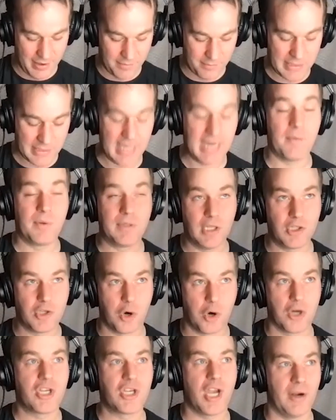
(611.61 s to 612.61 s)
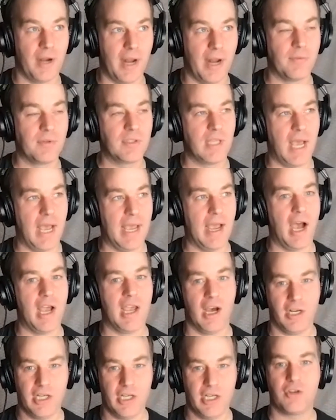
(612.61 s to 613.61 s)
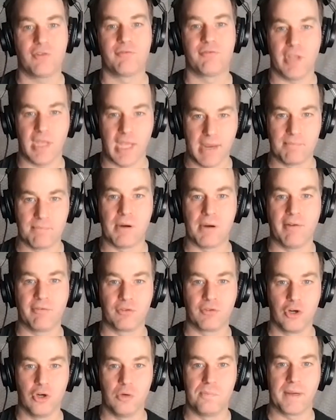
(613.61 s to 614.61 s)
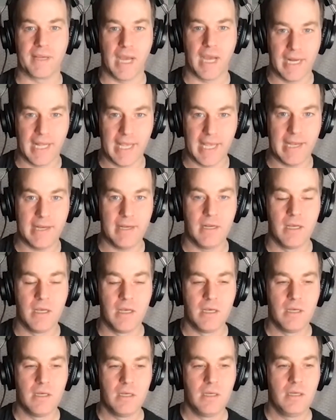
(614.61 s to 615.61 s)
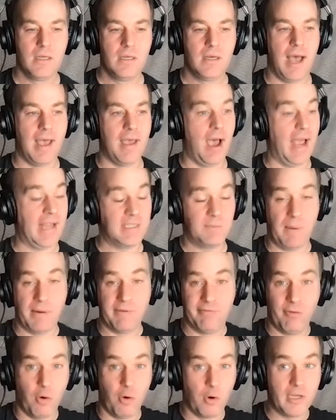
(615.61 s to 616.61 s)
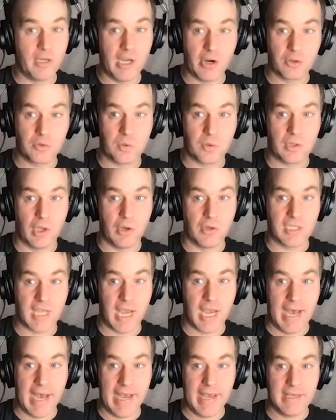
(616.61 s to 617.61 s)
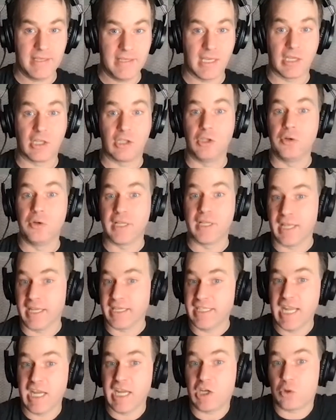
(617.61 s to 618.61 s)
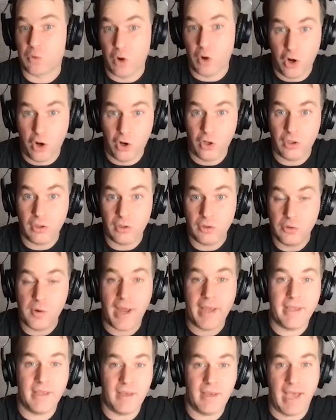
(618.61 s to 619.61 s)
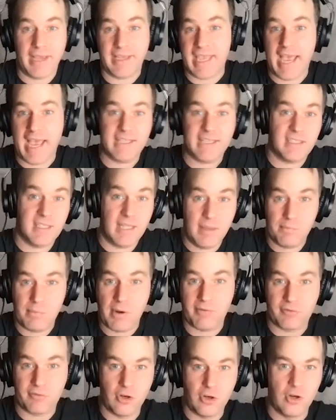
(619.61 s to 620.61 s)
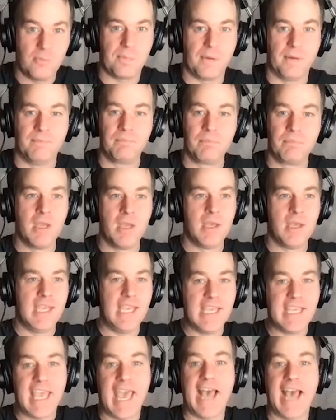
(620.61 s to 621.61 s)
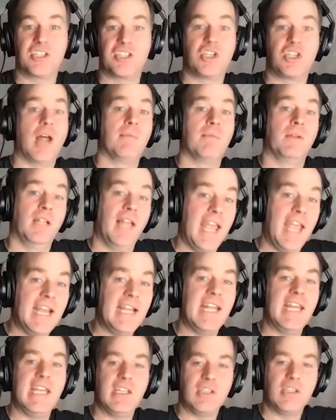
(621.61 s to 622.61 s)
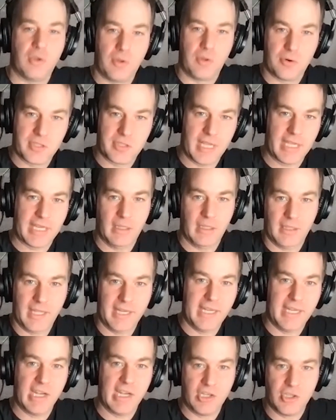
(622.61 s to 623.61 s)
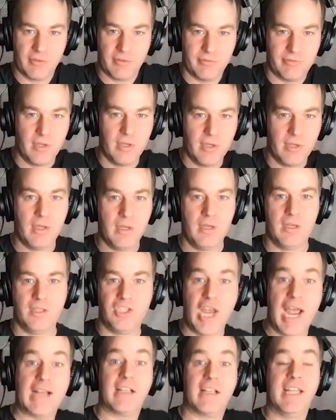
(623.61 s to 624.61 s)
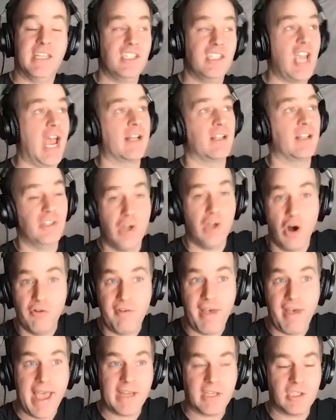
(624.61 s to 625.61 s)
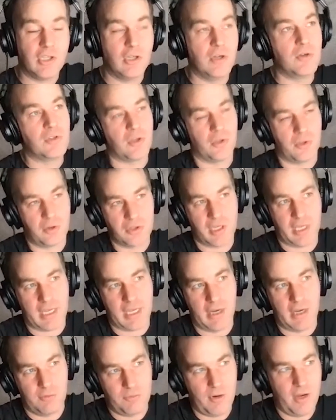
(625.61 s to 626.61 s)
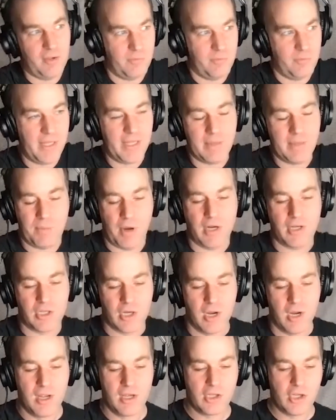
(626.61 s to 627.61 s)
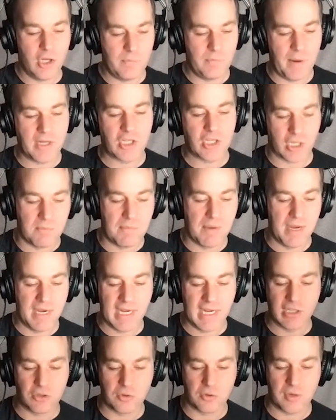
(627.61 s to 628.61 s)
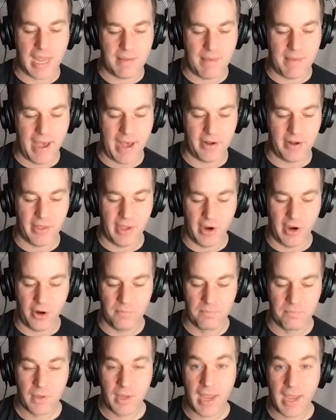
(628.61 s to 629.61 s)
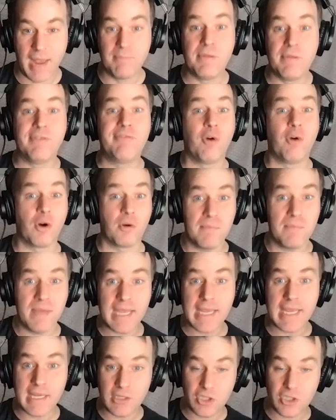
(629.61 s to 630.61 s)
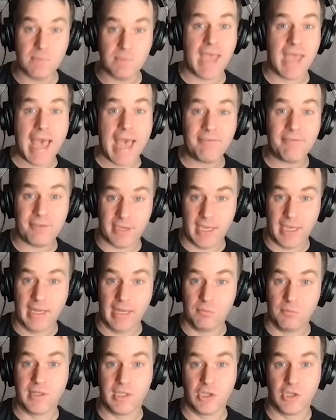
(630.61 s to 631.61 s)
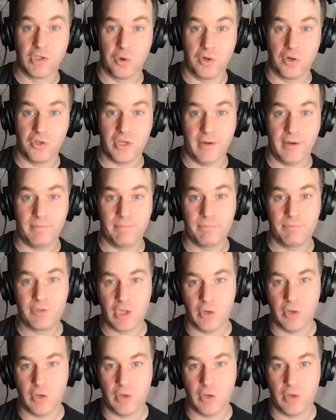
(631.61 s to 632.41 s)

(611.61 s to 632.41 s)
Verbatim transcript: But then I went to Georgetown and I was I, I auditioned for the improv group. I got in. I, I, spent four years with those guys, including like Nick Kroll, who I, I cast in the improv group, and he cast John Mulaney. So there was like a lineage of and Jacqueline Novak too. So there's like a, a really bunch, good bunch of comedians who came out of there. And before me, Jim Gaffigan went to Georgetown. So